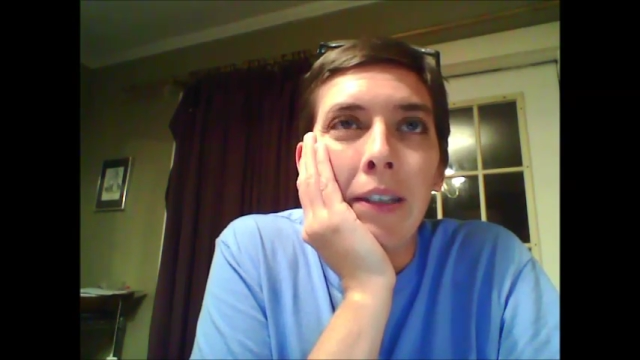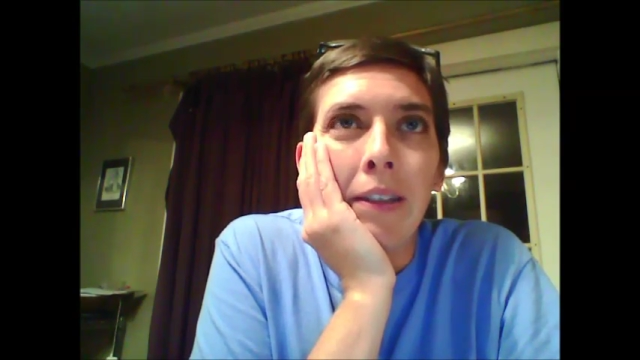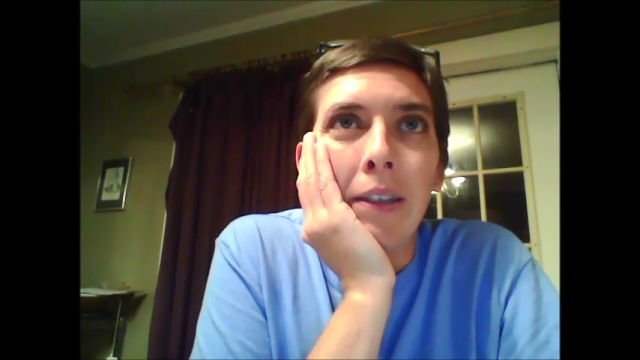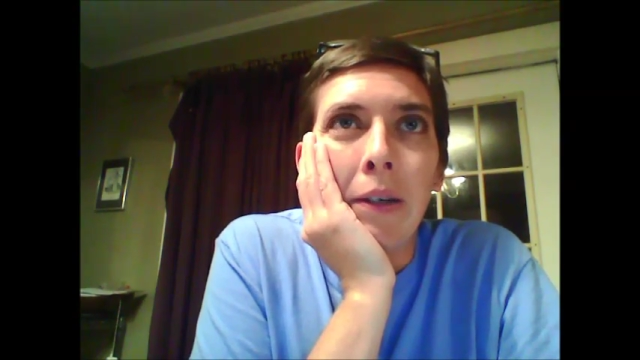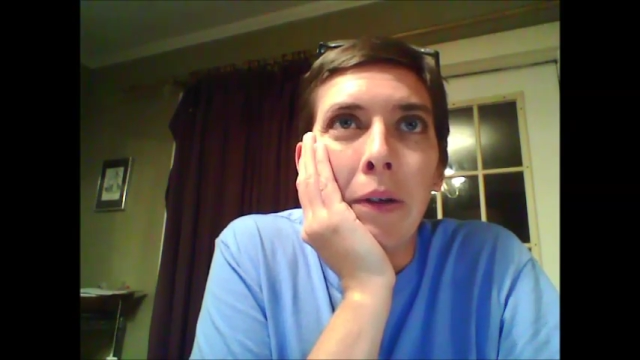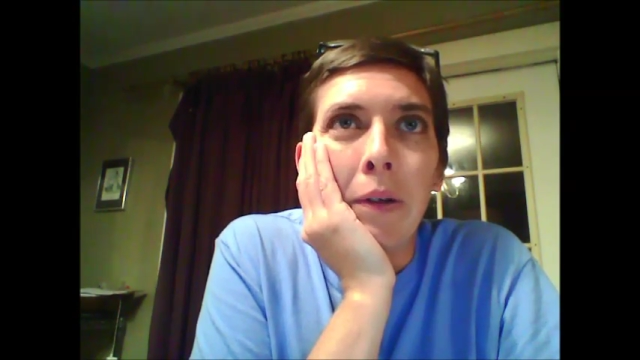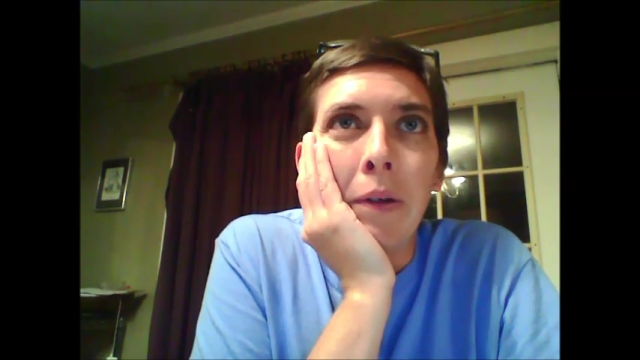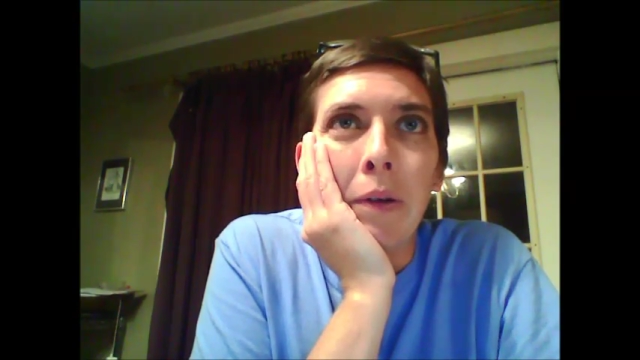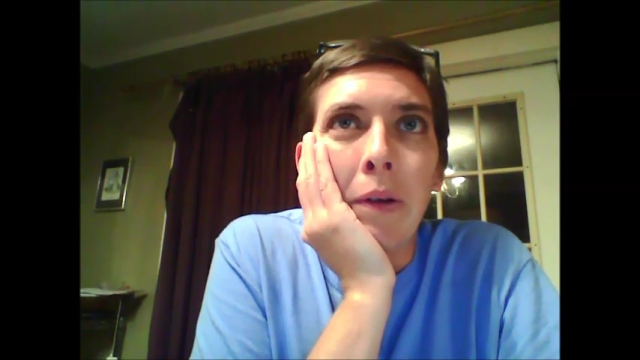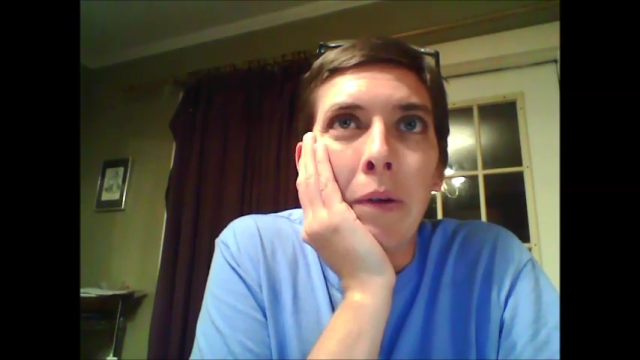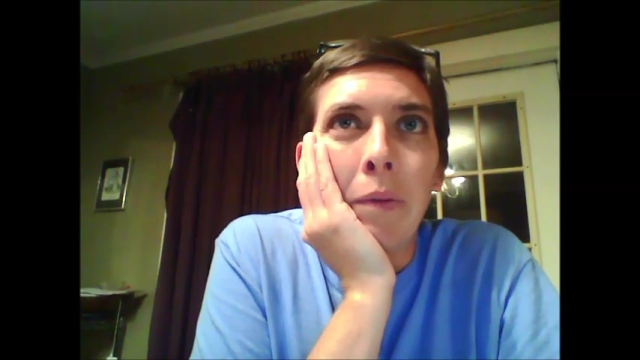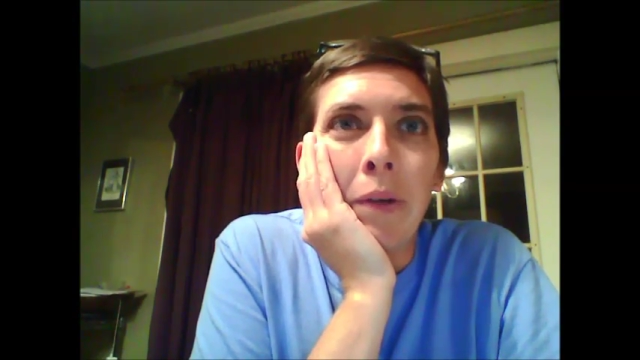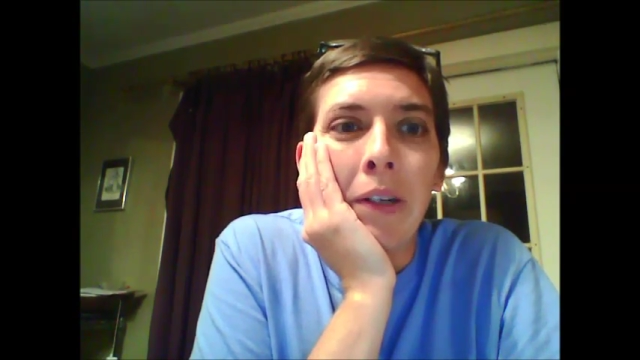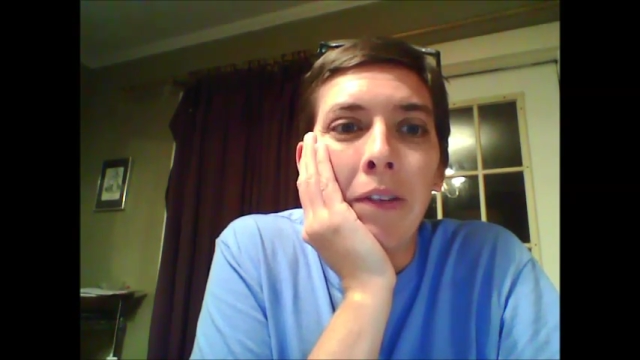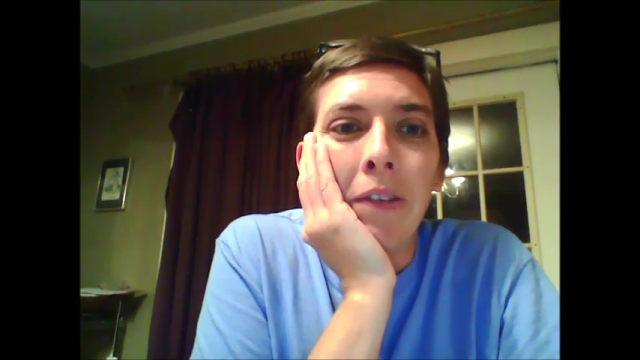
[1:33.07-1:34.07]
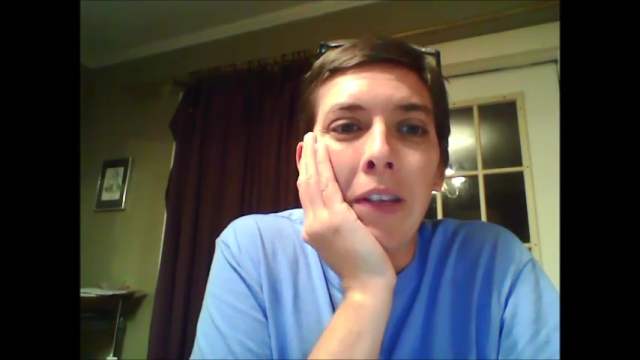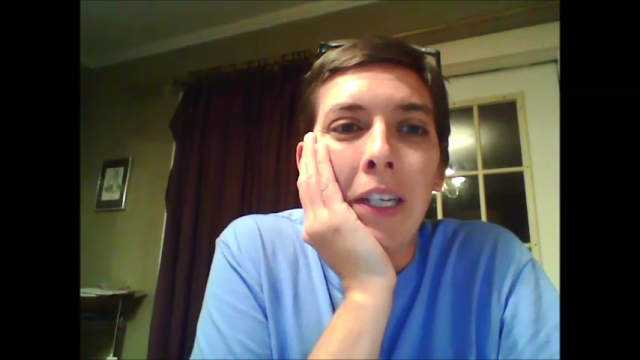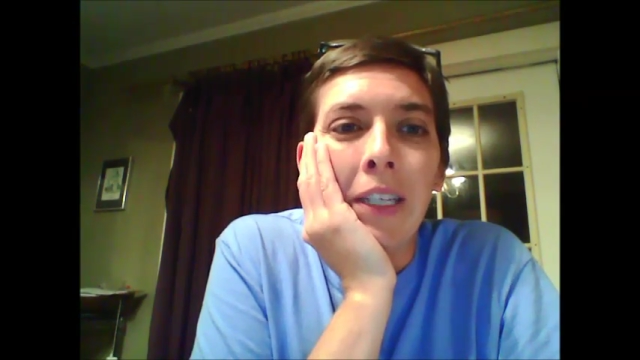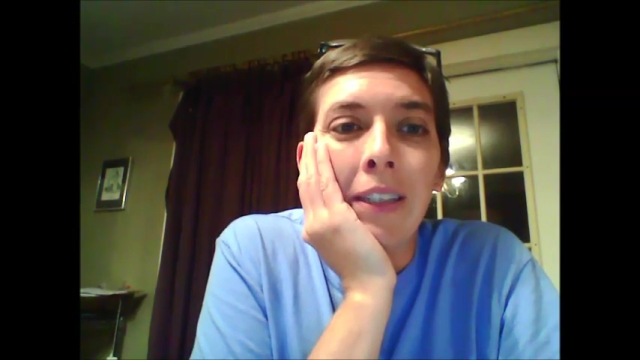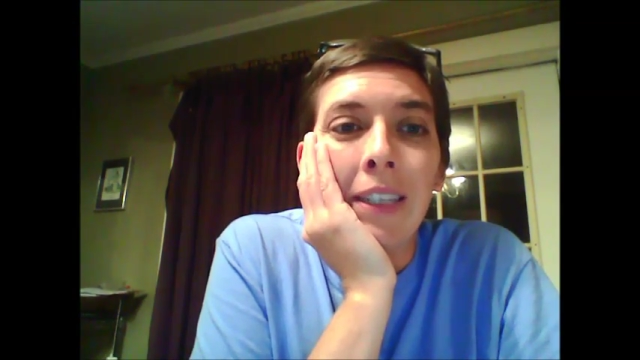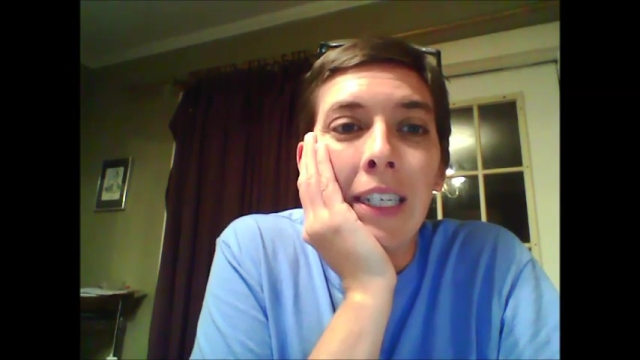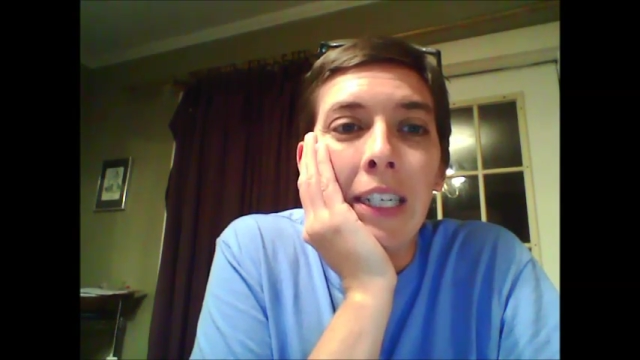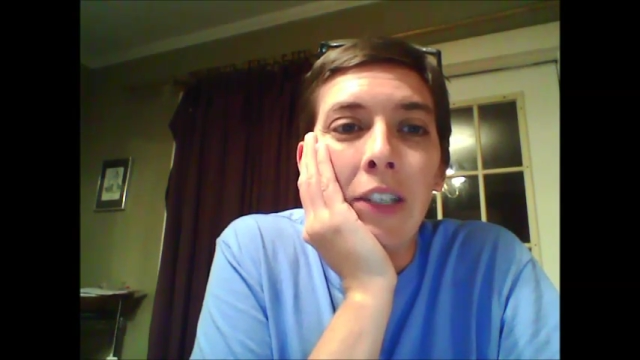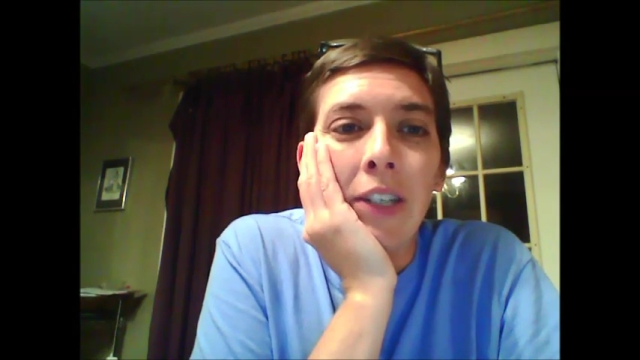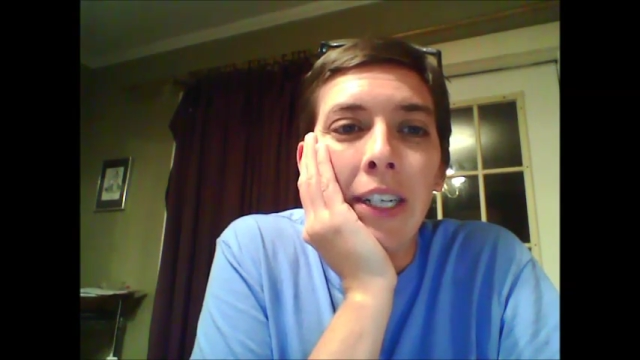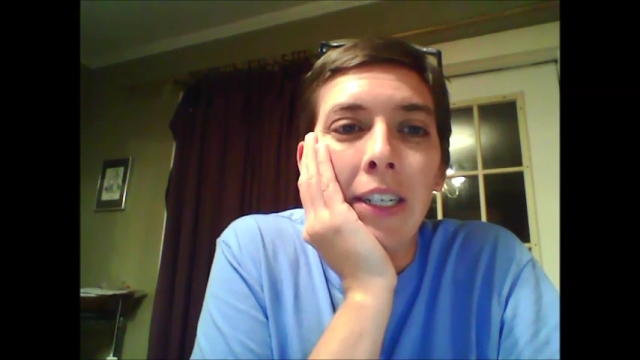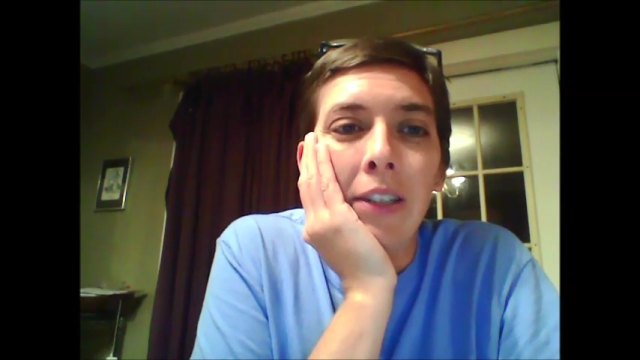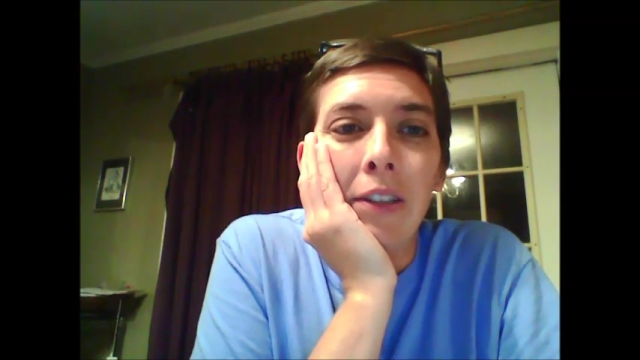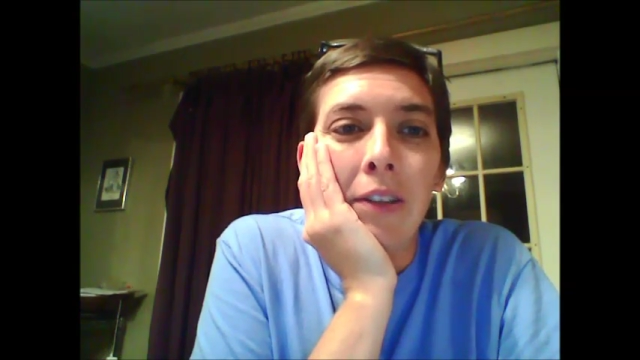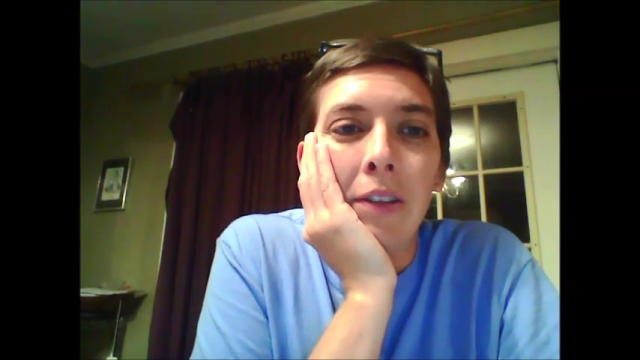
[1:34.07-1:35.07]
So, one of the things that I try to
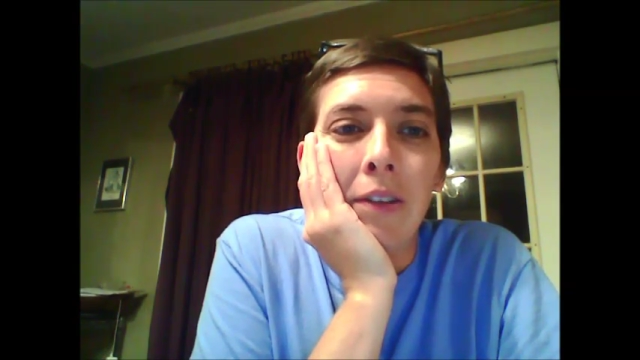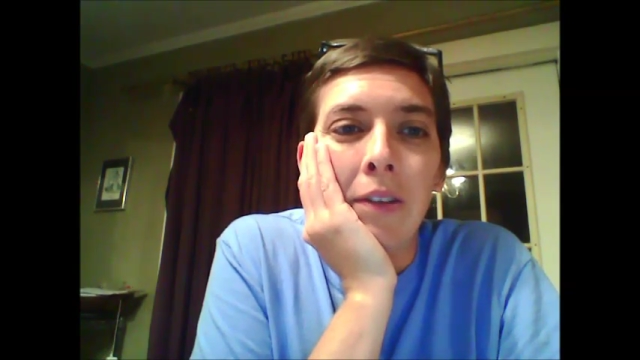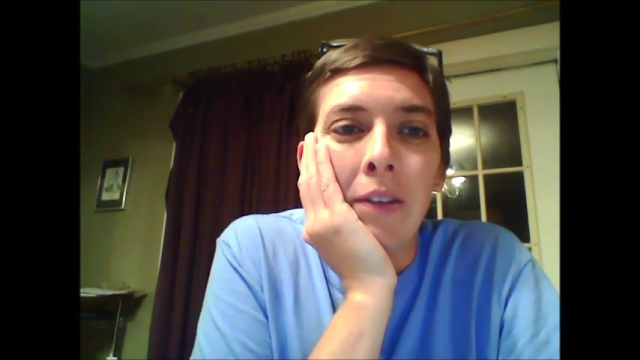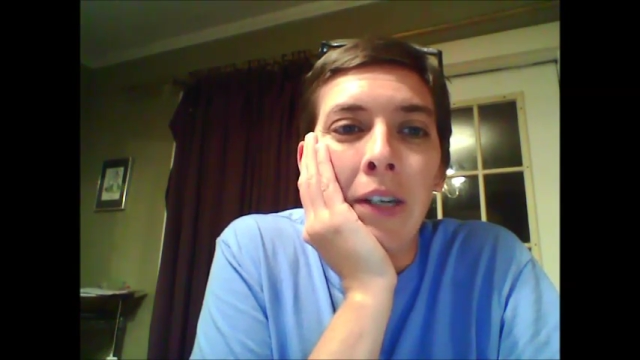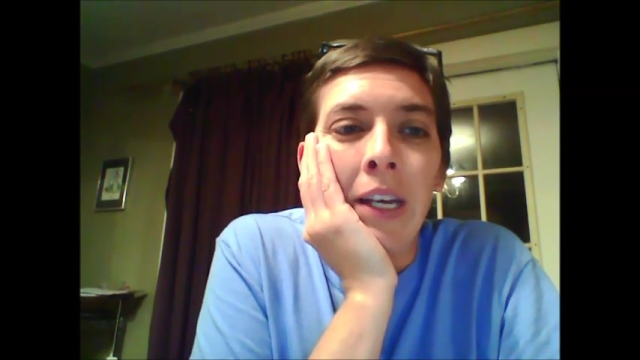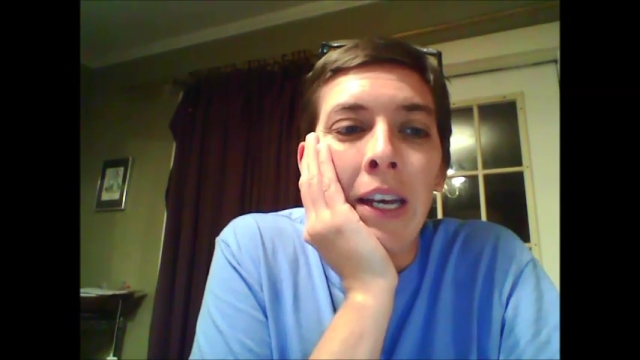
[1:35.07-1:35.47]
do